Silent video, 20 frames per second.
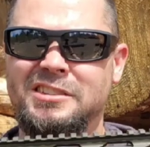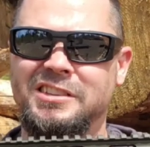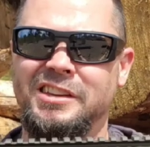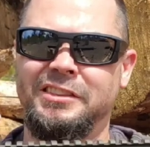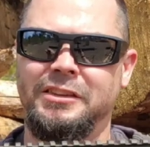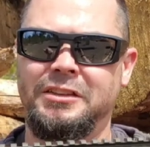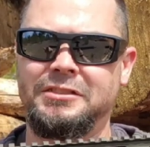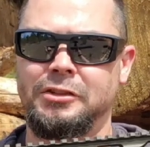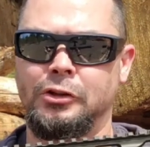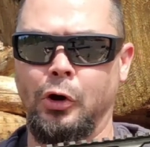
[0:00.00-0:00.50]
You
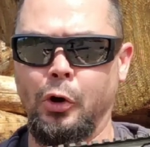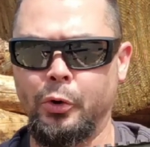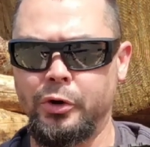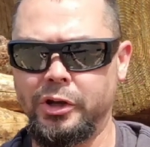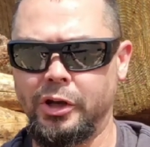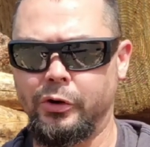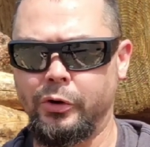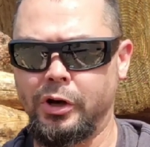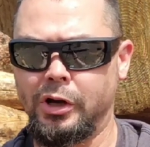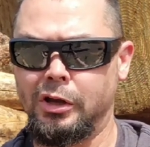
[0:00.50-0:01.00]
guys get these in
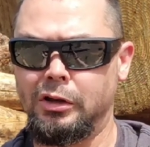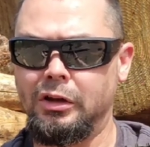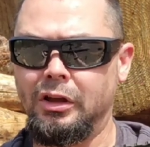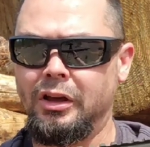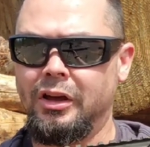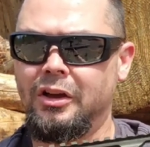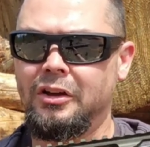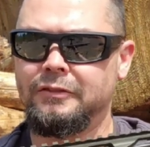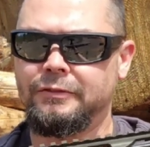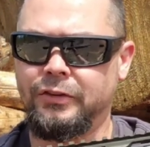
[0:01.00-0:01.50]
OD
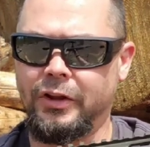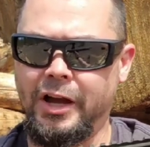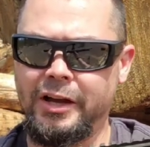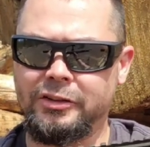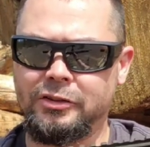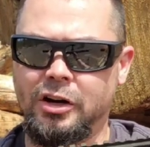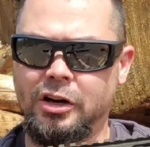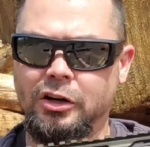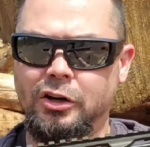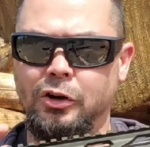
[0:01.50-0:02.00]
green,
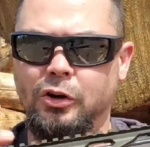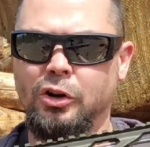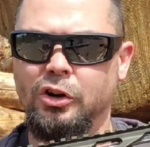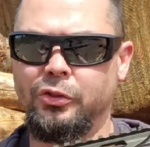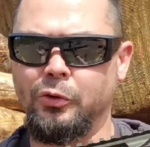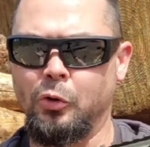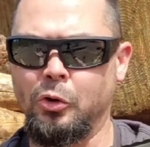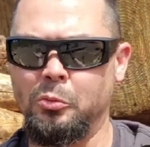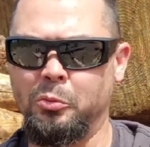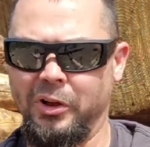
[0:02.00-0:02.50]
flat dark
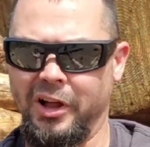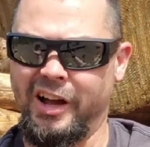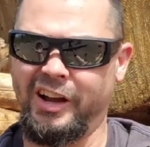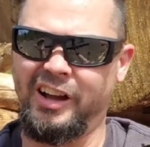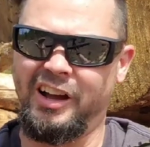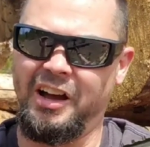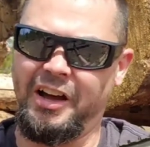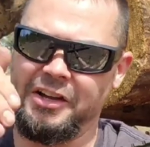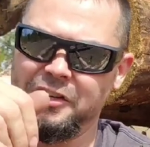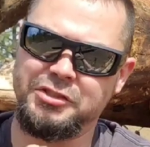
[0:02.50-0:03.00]
earth, or
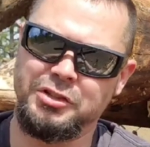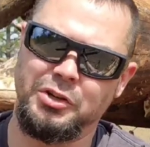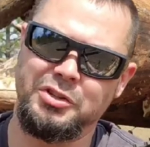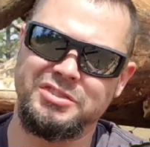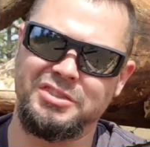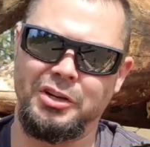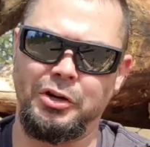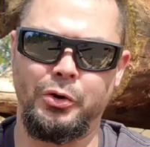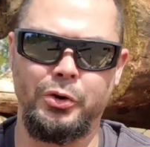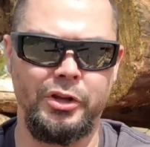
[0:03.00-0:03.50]
black. I
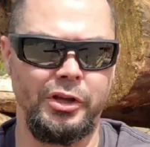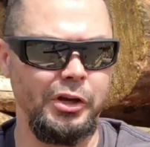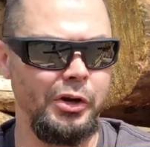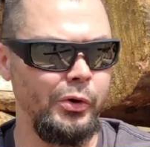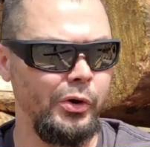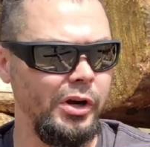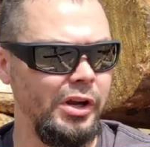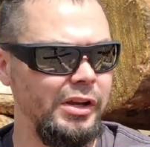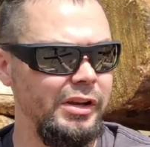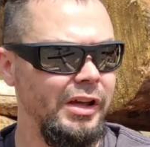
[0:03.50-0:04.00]
chose
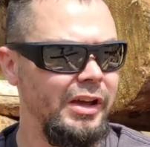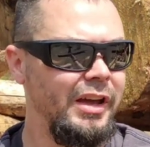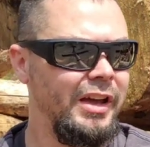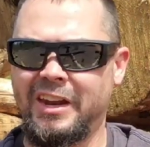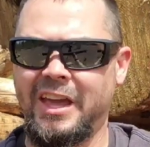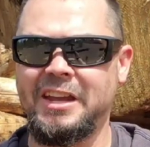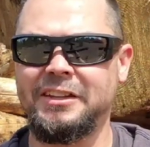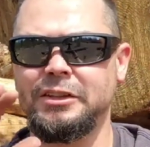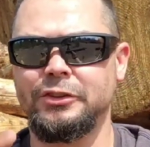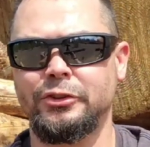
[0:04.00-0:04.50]
OD green,
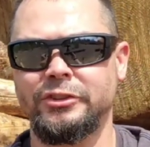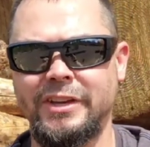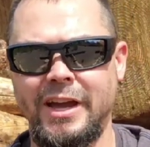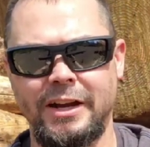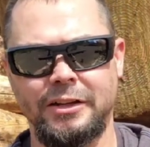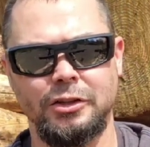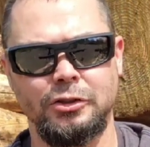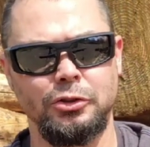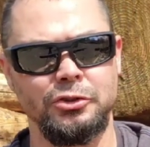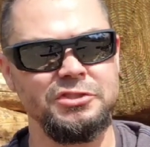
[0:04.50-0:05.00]
and
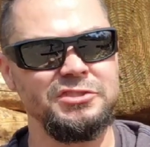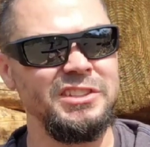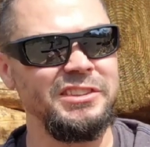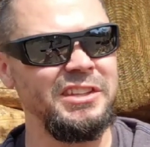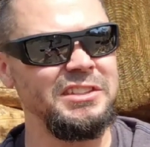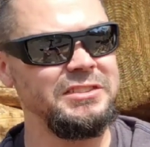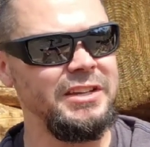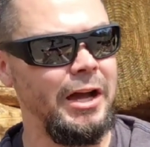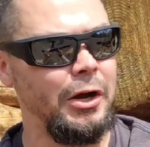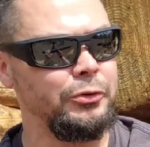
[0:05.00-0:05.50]
AT3 Tactical
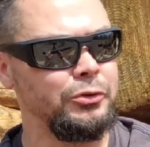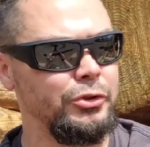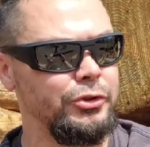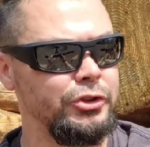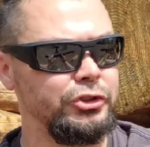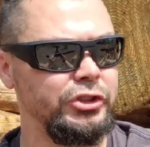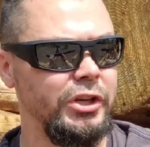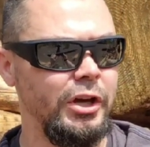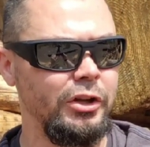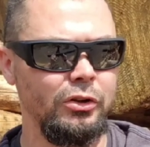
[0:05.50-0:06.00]
sent this
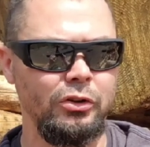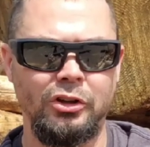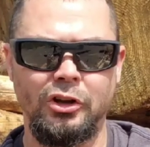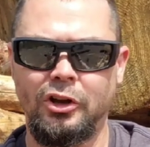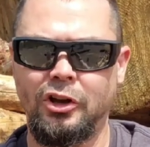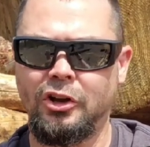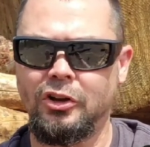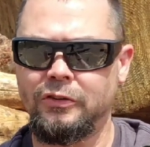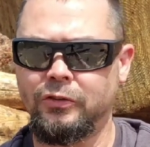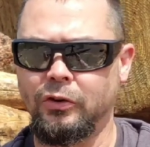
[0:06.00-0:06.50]
out to the
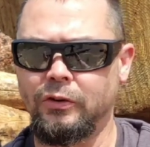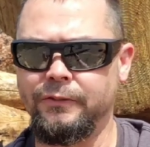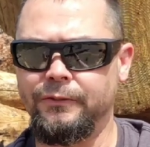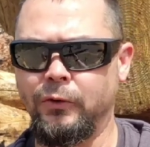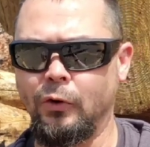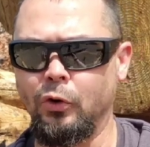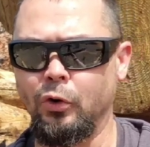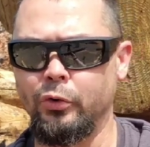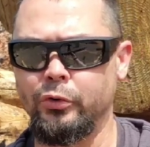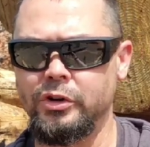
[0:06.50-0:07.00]
channel
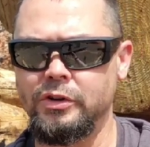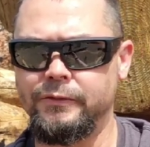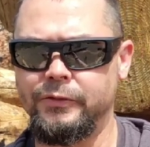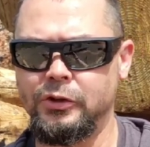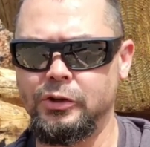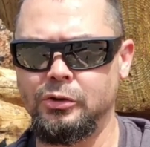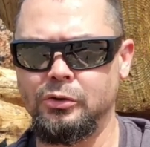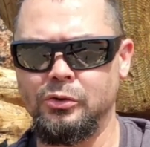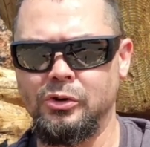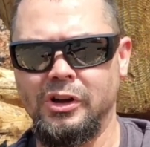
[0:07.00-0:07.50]
for full
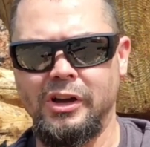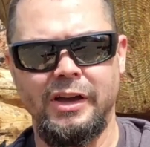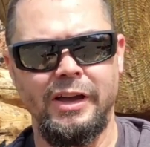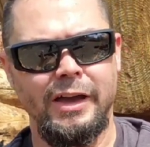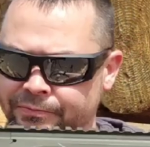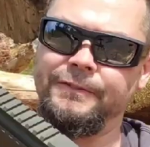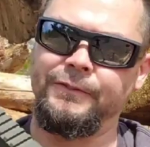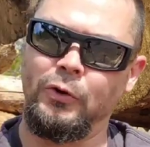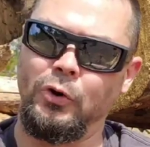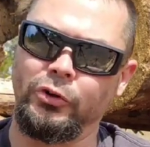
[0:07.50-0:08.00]
review.
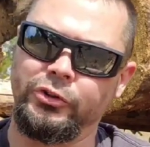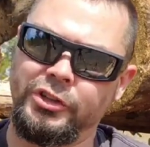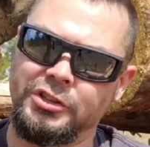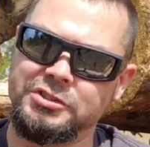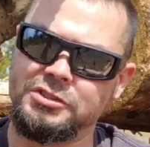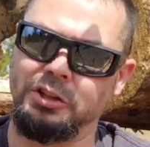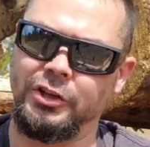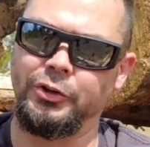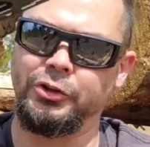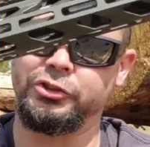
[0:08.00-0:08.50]
Another
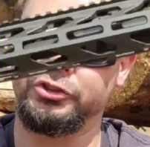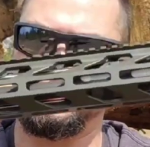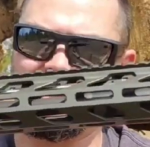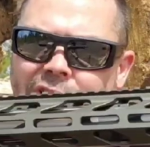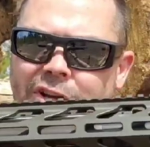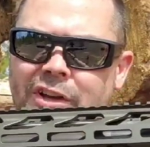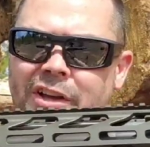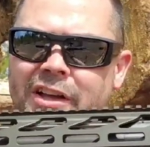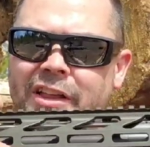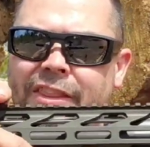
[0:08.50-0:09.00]
full
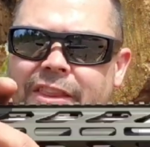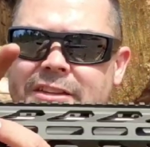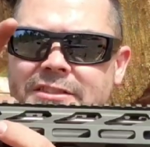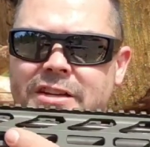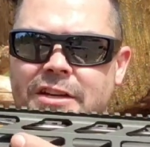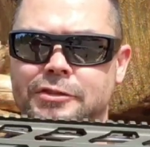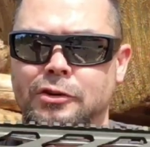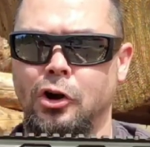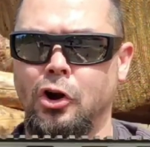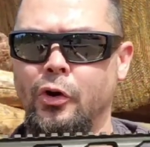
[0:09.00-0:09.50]
disclosure,
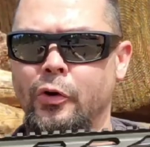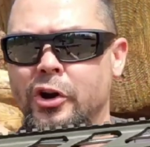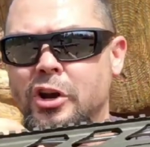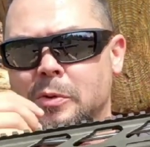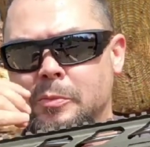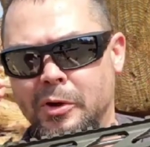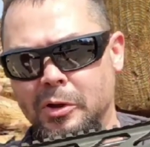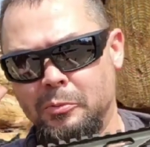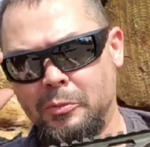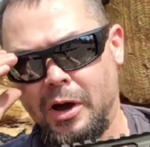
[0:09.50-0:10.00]
this has
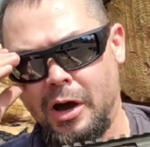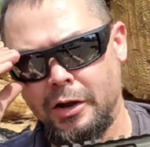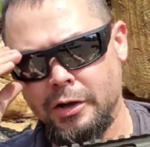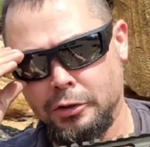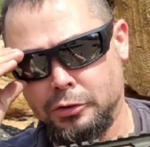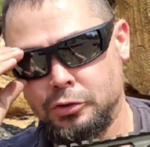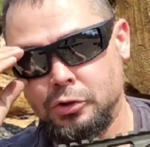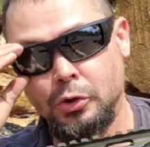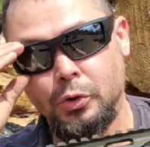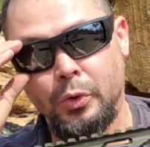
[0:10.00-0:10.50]
already been
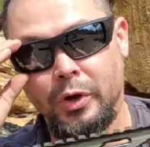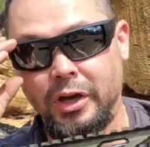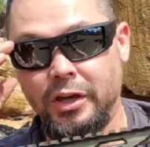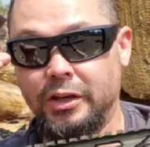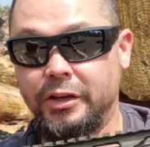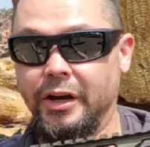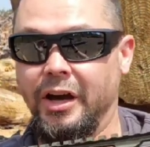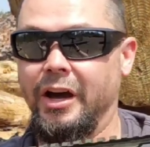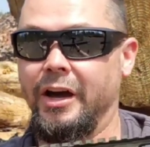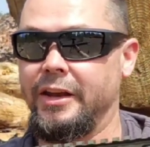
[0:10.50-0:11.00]
mounted
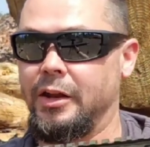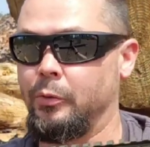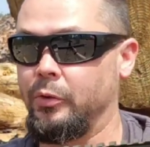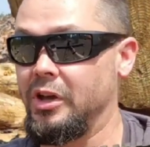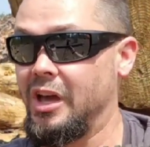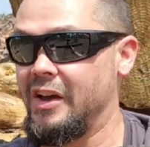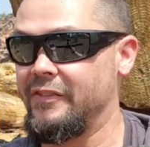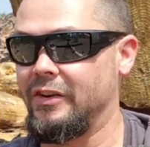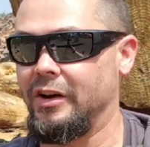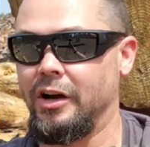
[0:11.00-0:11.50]
to a
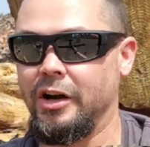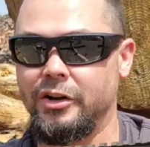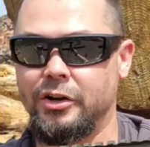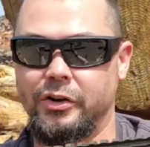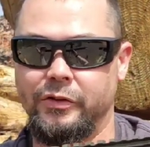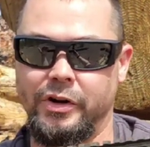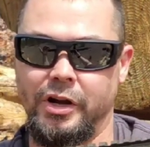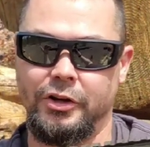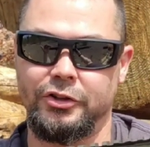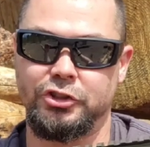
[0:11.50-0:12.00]
gun, and we have a
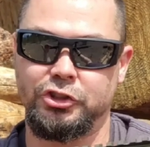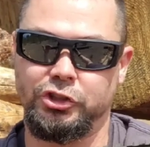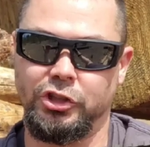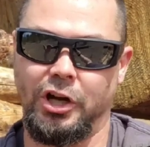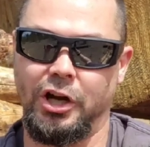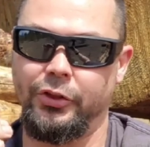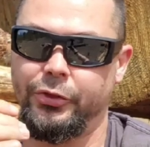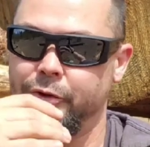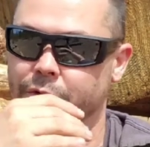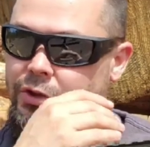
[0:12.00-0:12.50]

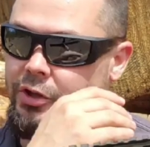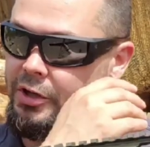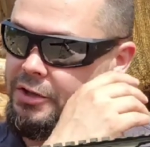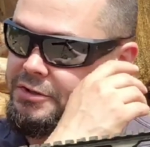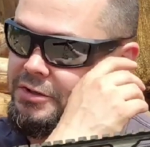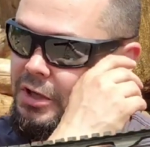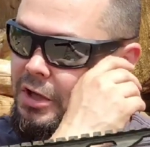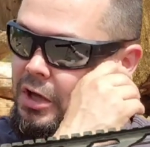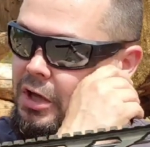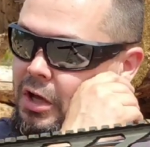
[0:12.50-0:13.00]
100-round shot
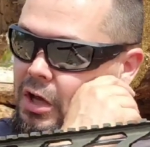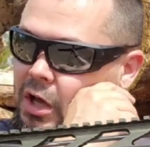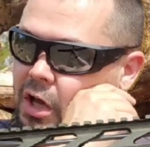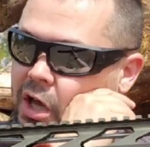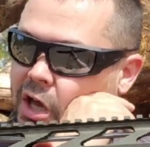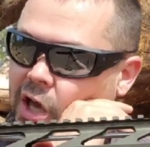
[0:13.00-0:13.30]
through this.